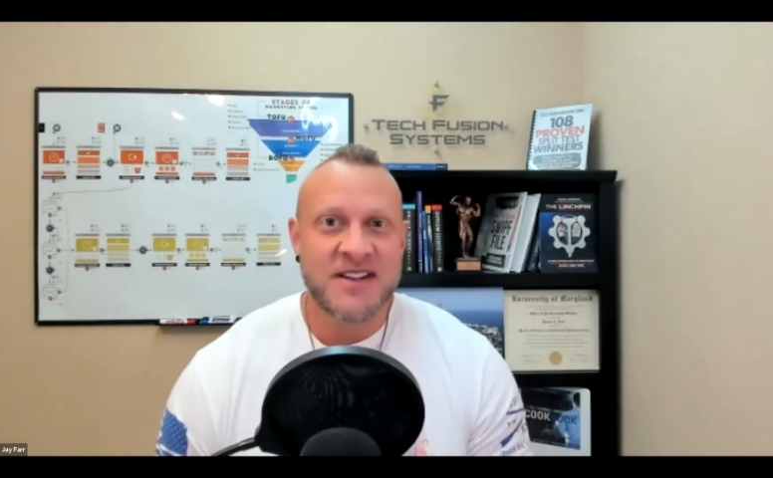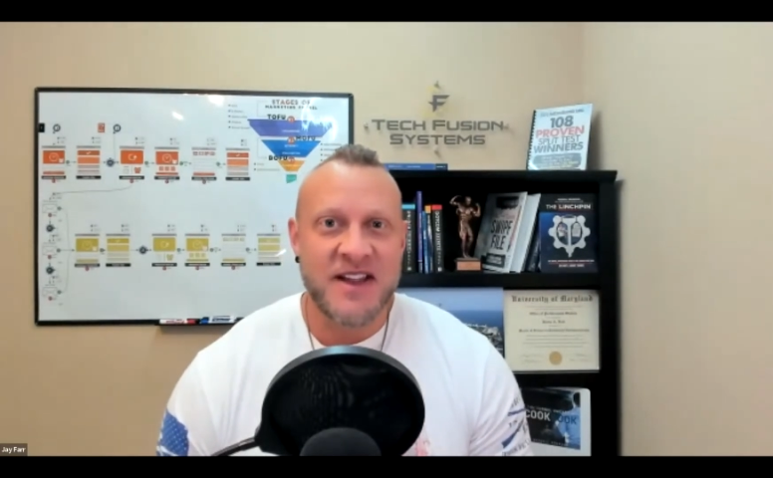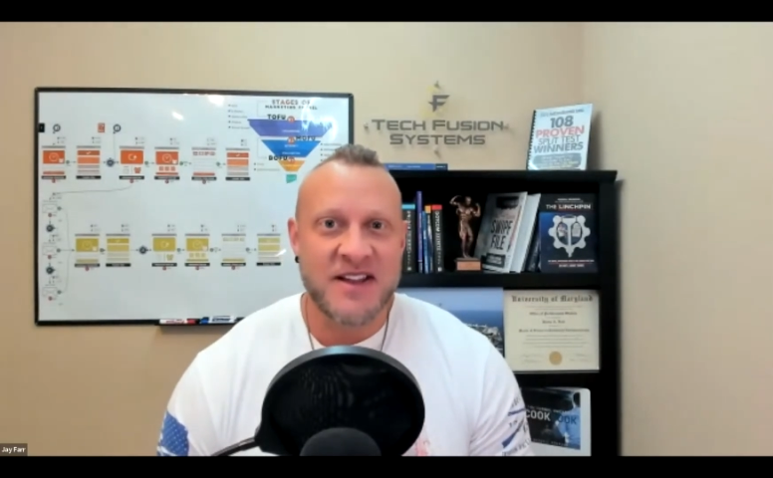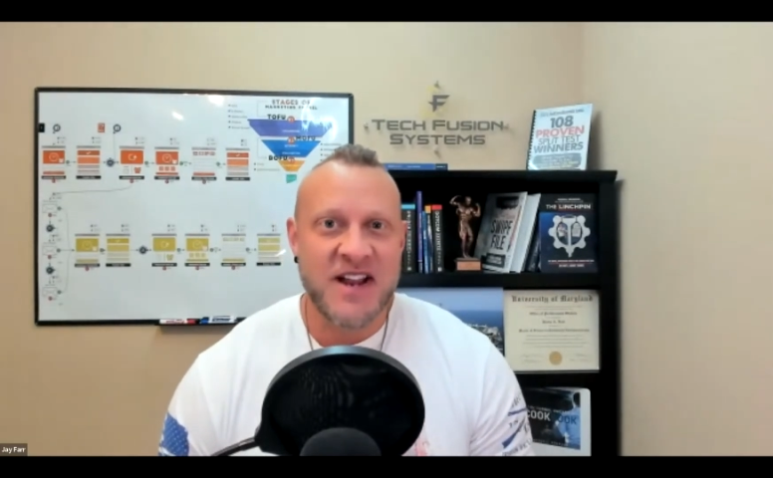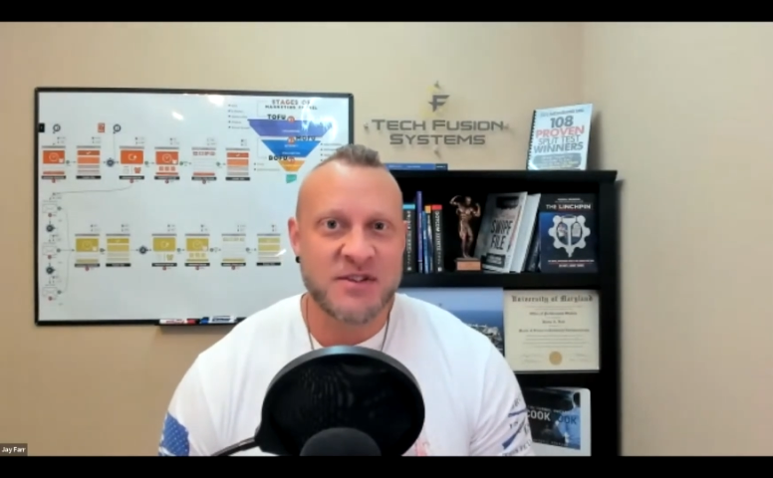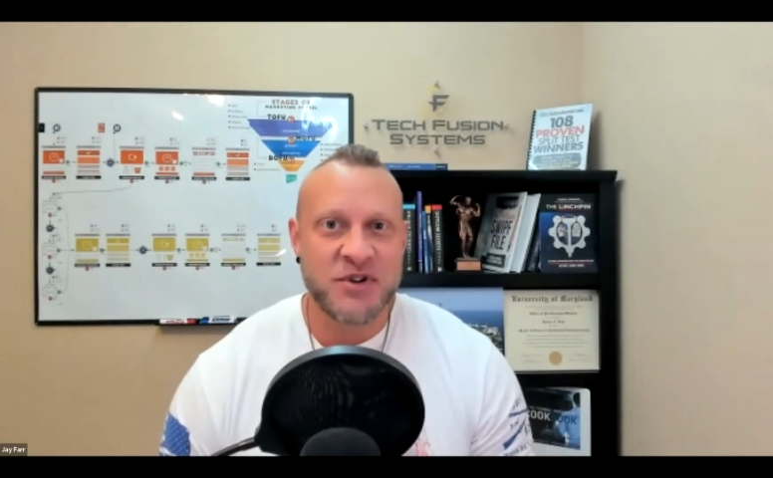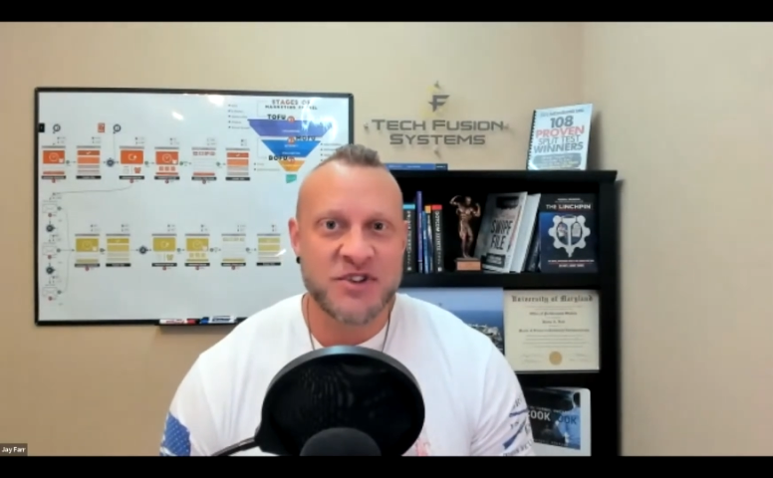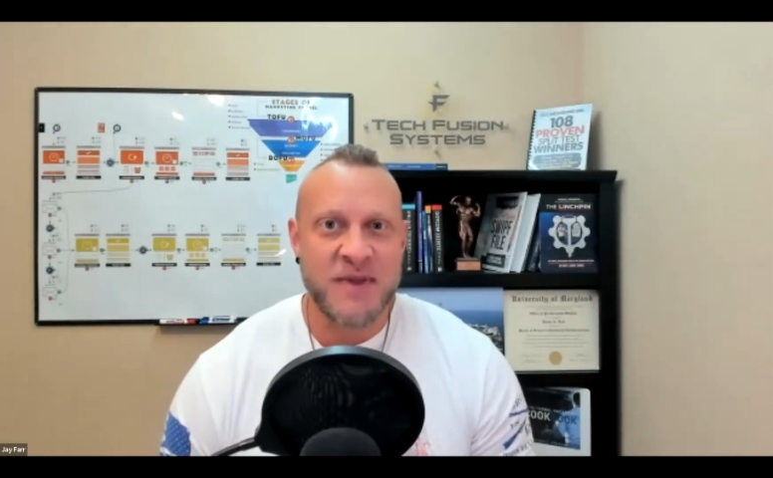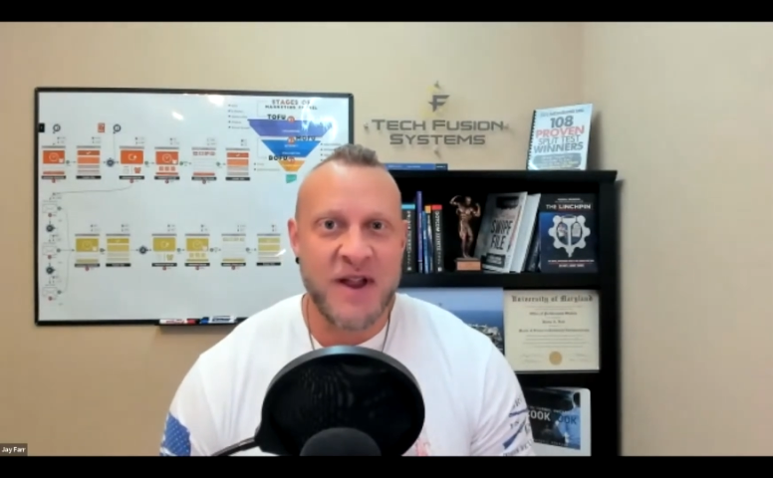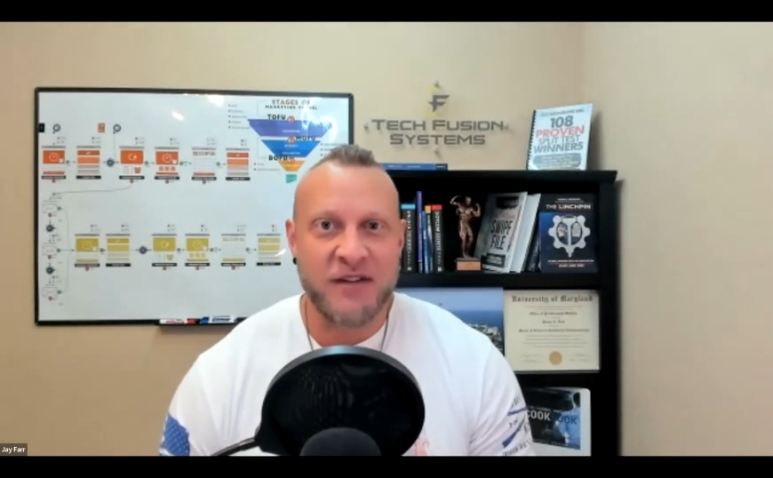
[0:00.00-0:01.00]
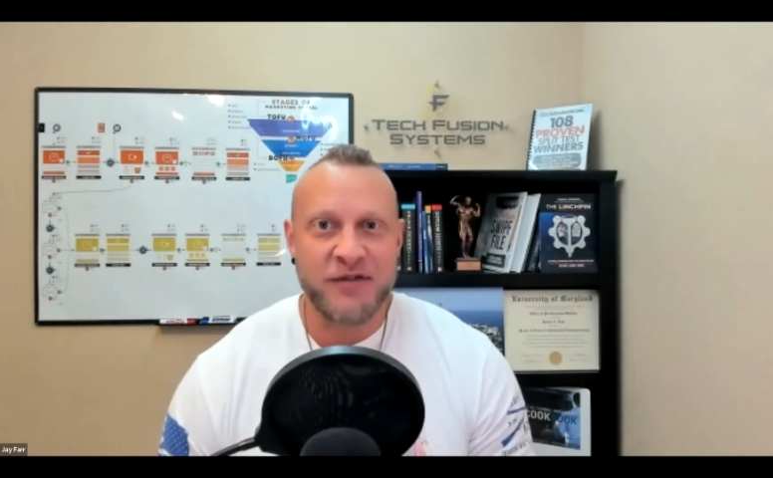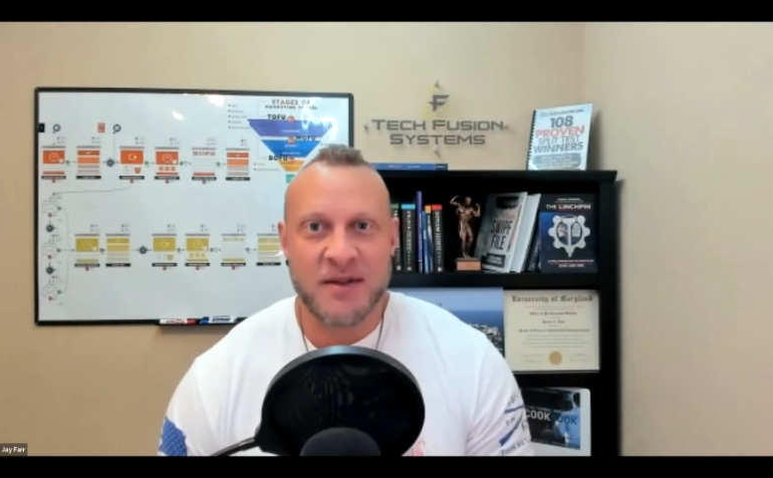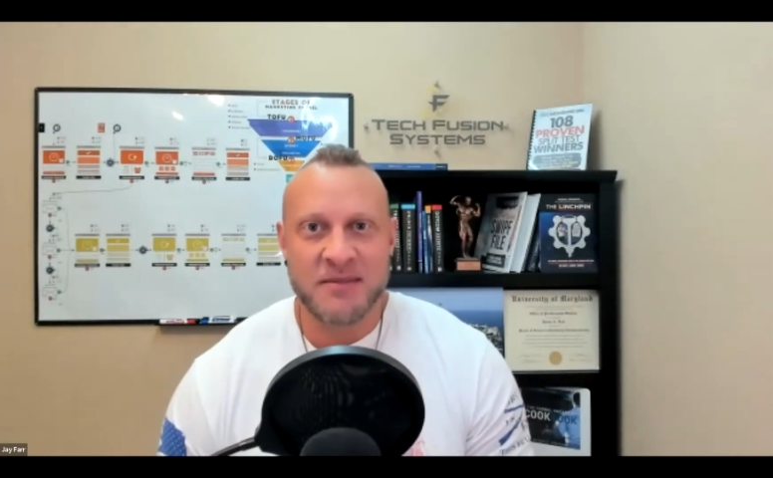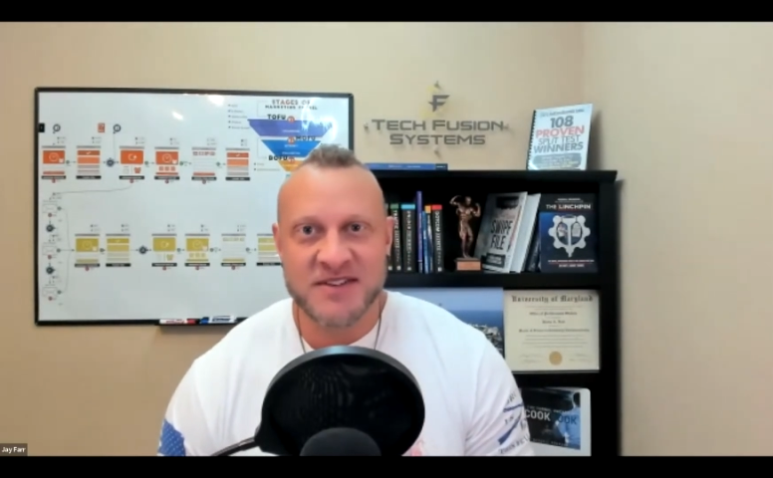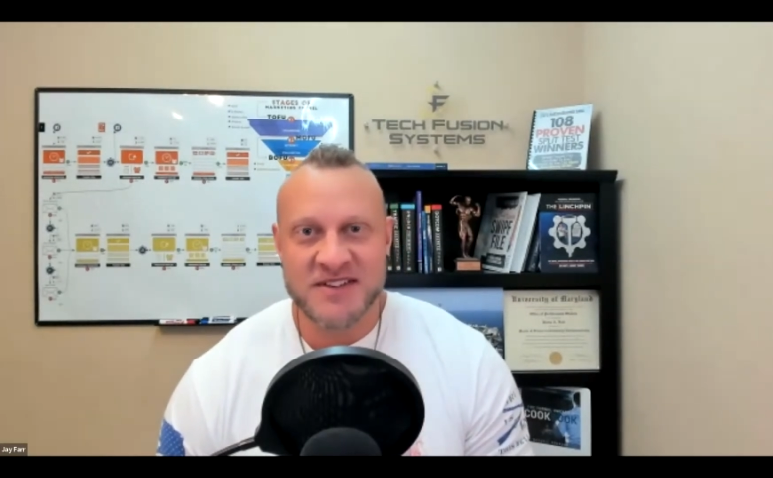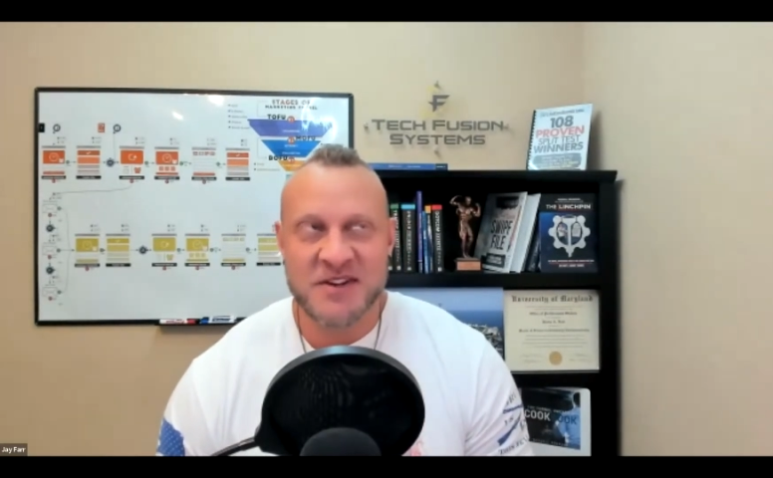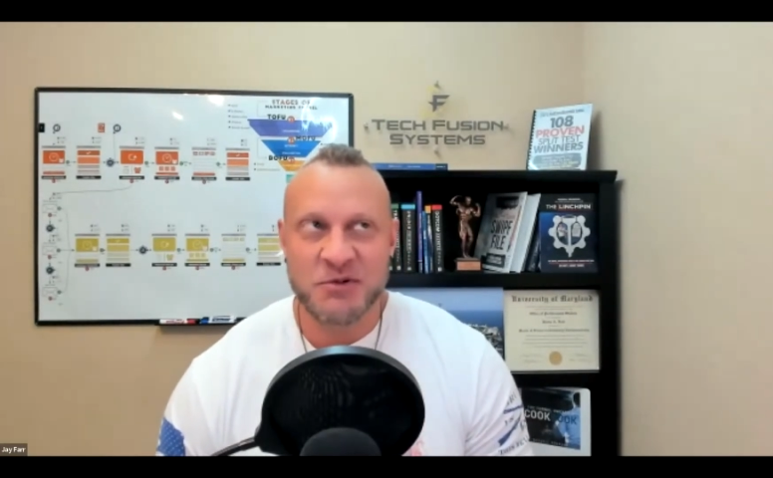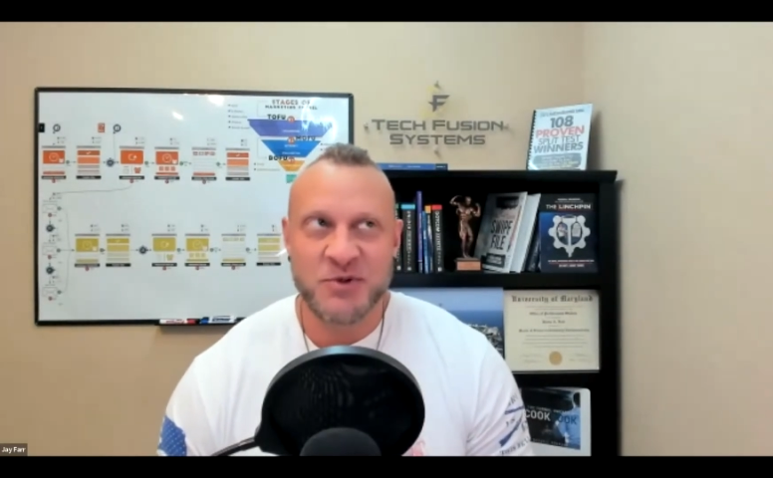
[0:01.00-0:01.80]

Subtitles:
That's some pushback for them to